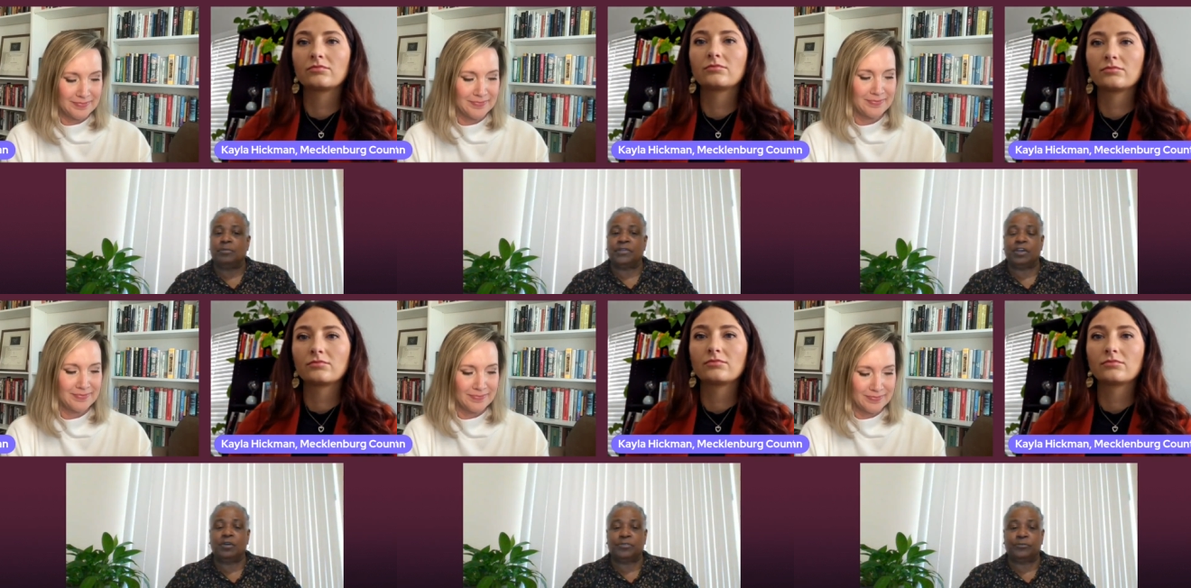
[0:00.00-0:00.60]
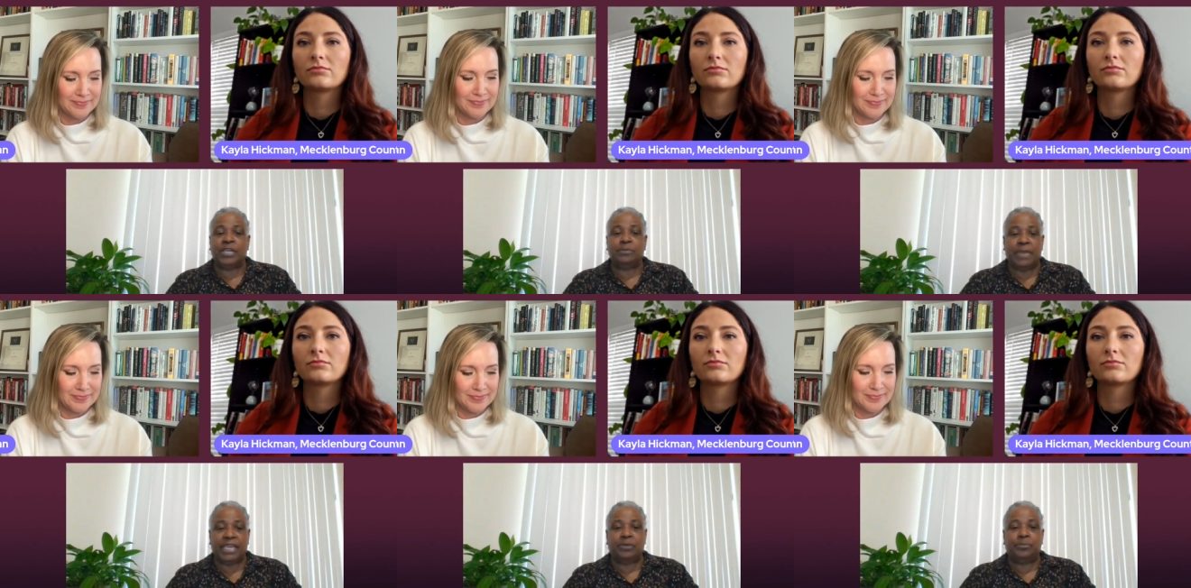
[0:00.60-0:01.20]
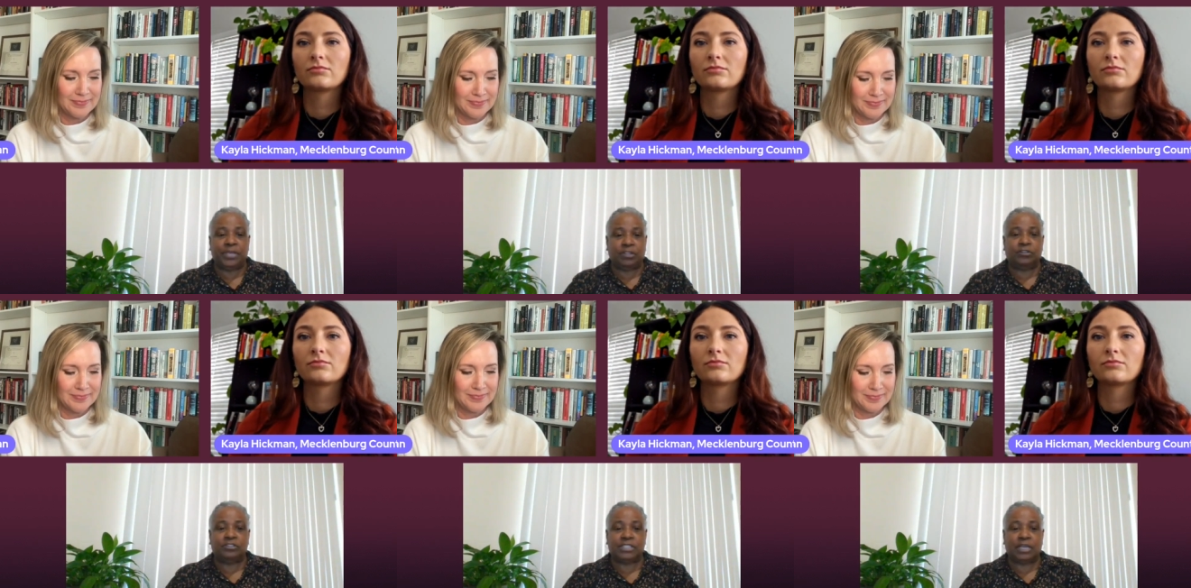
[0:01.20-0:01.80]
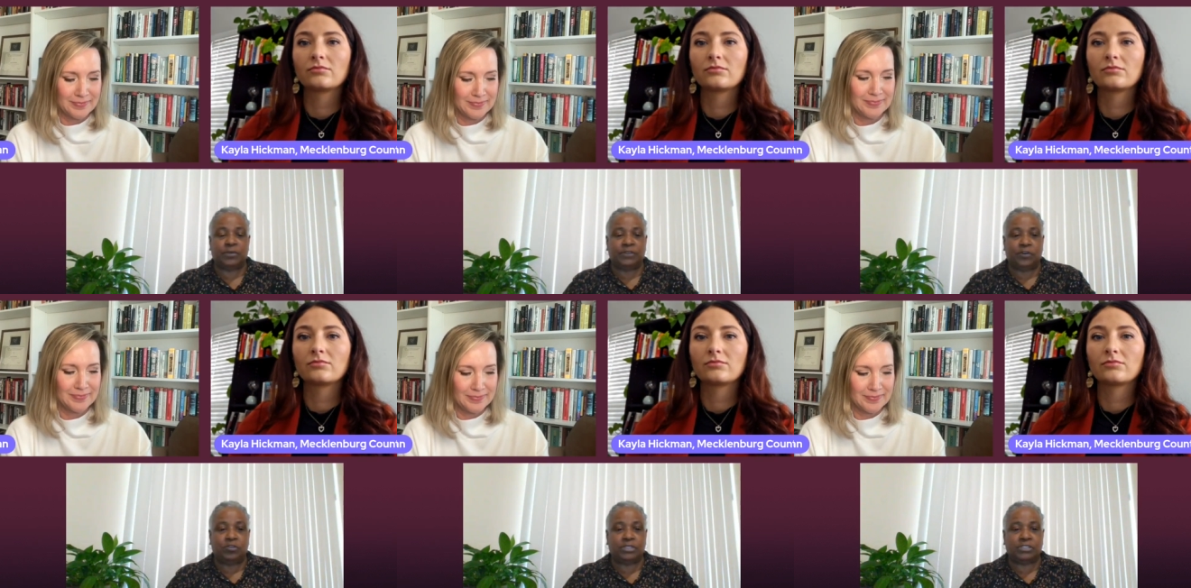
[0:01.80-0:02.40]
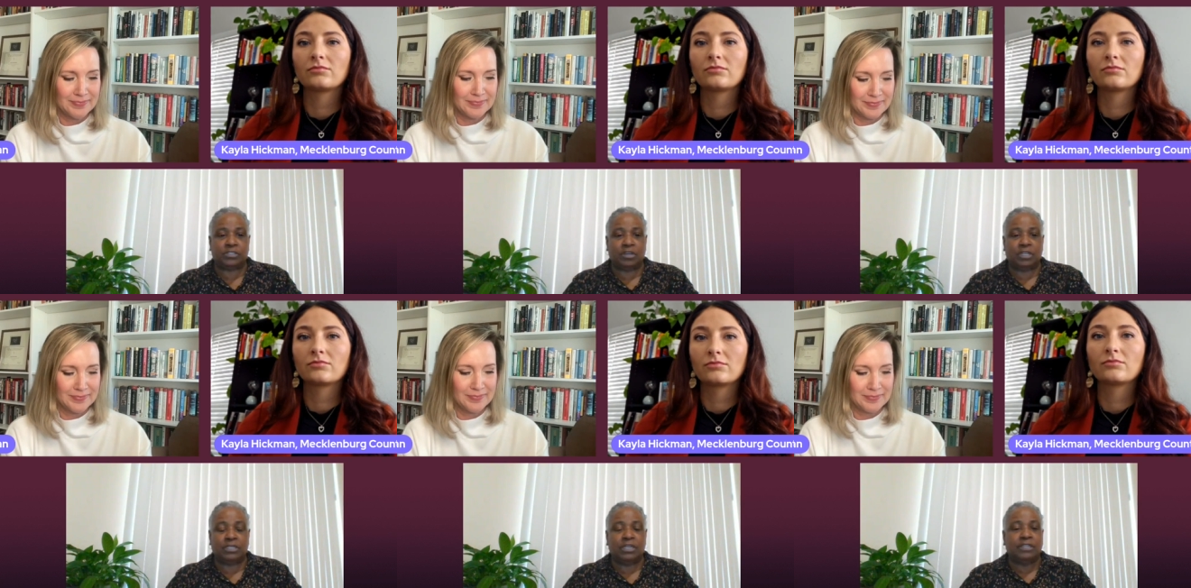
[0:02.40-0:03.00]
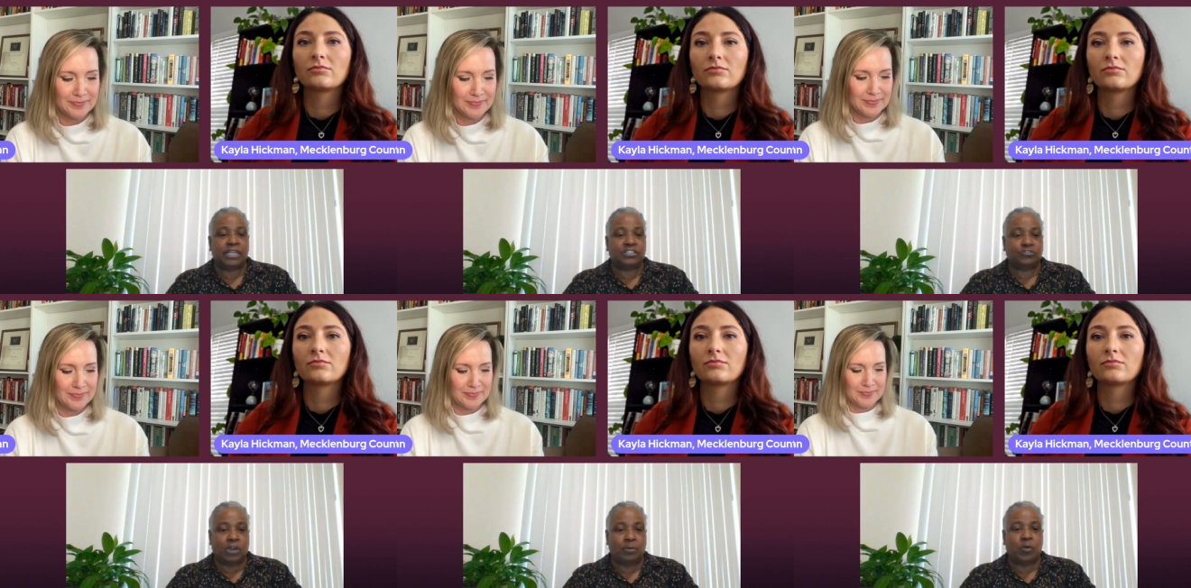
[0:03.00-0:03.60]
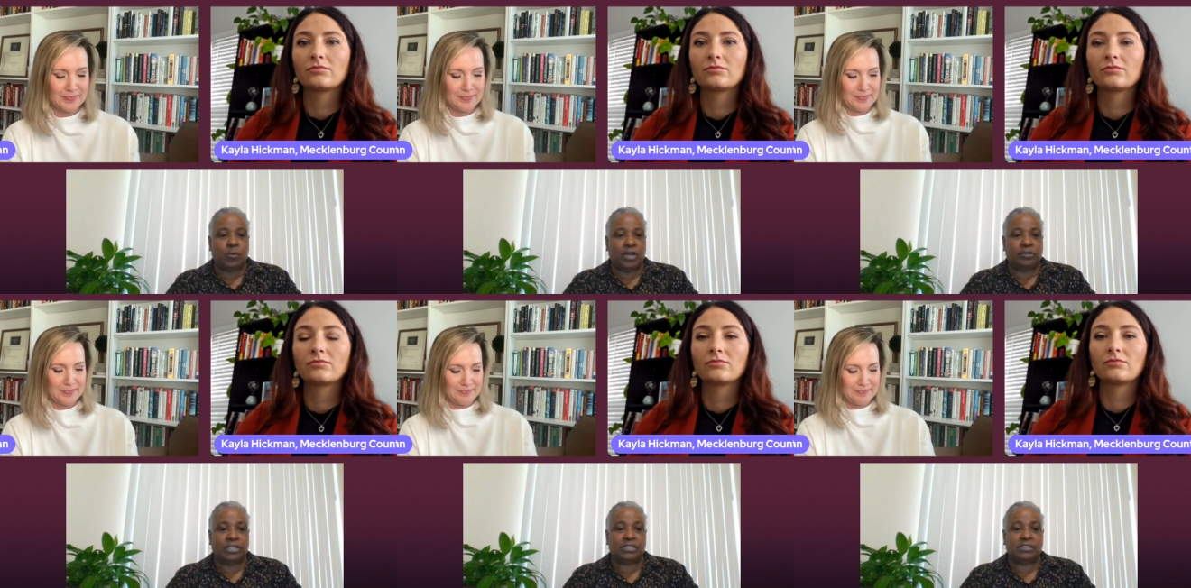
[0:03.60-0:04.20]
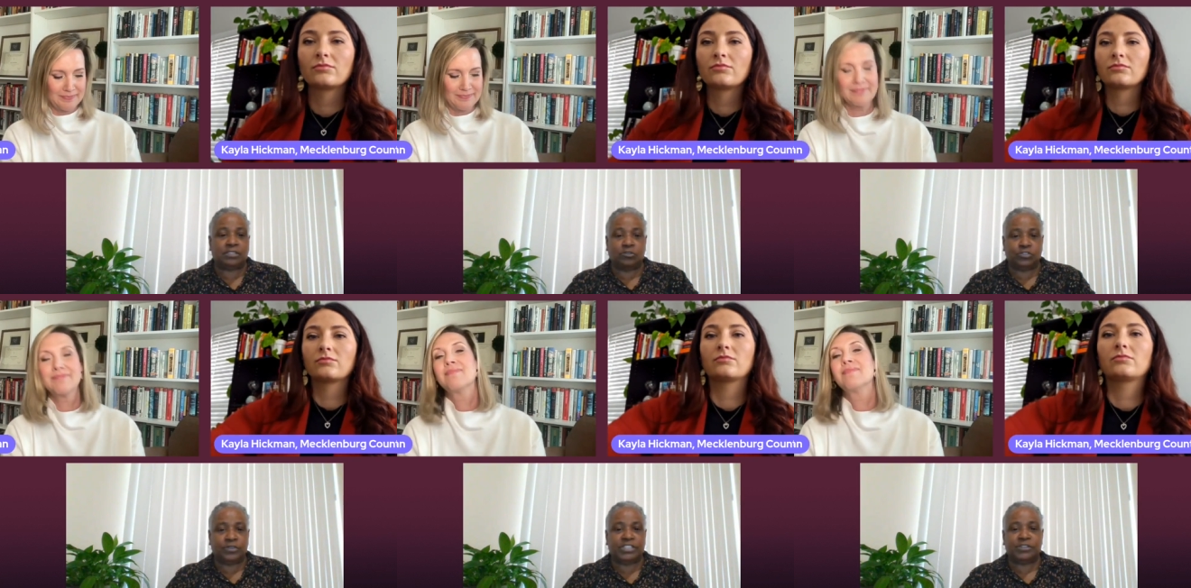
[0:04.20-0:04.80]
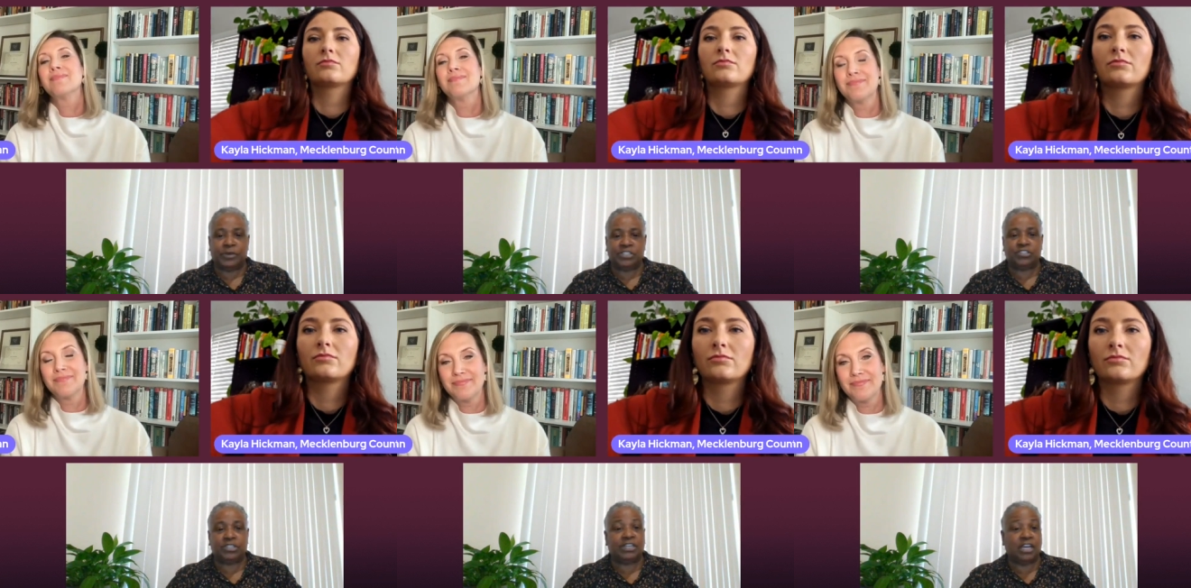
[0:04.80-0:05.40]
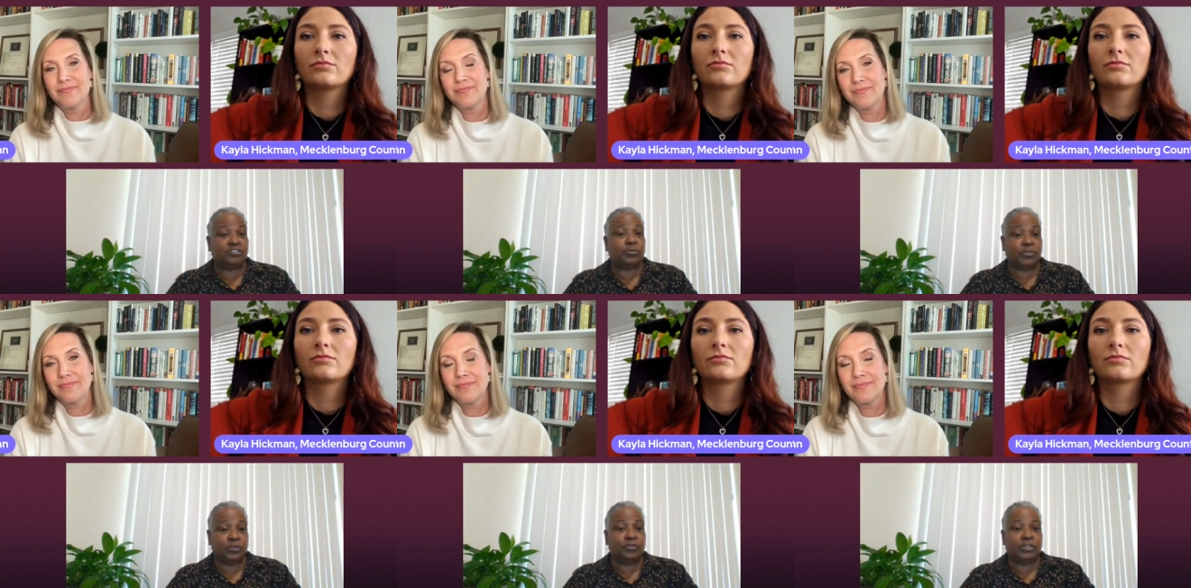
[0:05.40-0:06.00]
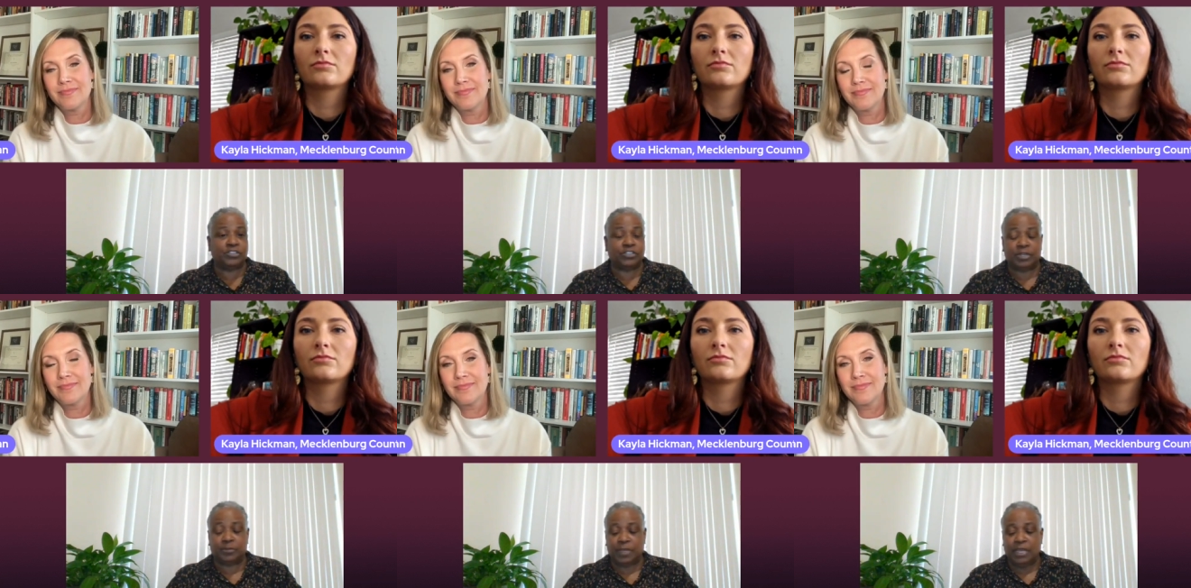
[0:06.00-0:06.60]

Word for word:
Speaker 1: But there are three main pillars that we focus on that's trauma wellness, social integration, and entrepreneurship.